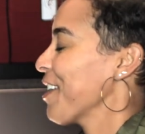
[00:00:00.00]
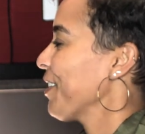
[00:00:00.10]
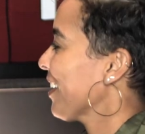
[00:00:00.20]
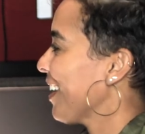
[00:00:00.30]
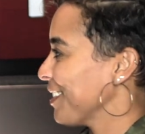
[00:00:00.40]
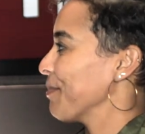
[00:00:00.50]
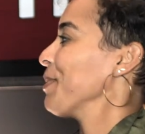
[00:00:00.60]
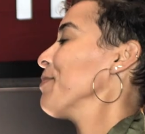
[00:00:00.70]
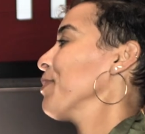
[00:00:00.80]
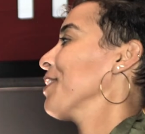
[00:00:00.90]
I recognize that
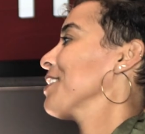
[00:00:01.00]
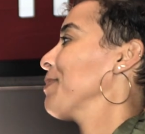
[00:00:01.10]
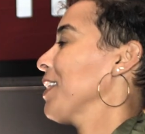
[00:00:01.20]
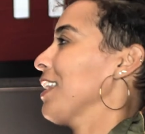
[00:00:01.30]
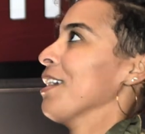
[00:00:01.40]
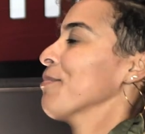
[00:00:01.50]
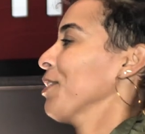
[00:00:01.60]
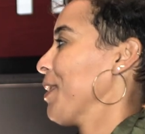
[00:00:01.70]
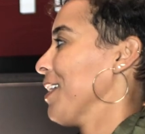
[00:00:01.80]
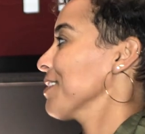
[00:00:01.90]
people expend ample
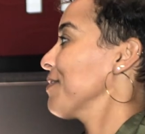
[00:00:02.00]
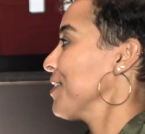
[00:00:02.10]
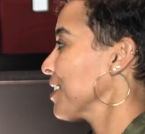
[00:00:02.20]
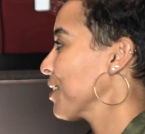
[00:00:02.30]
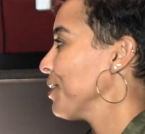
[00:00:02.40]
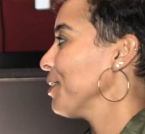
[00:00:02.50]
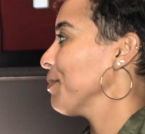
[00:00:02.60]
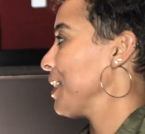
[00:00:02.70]
amounts of physical,